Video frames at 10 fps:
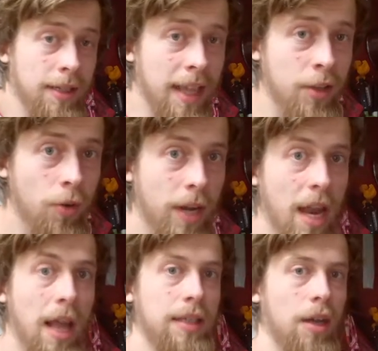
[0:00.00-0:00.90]
then you
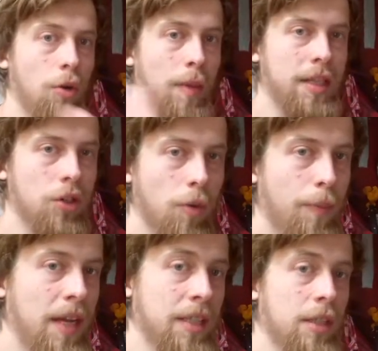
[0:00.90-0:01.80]
realize how much
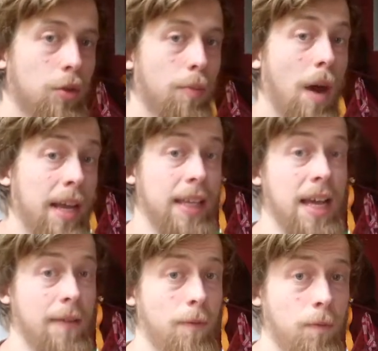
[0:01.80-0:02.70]
compassion you might
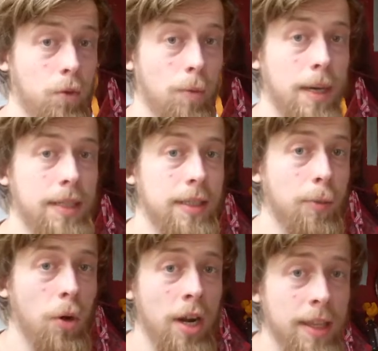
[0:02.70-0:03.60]
have towards
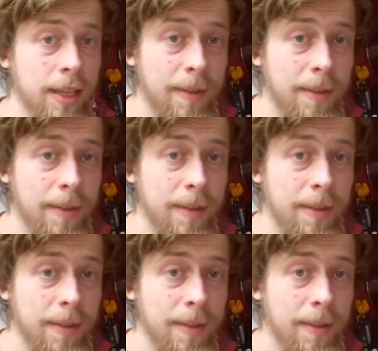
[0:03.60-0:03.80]
the world.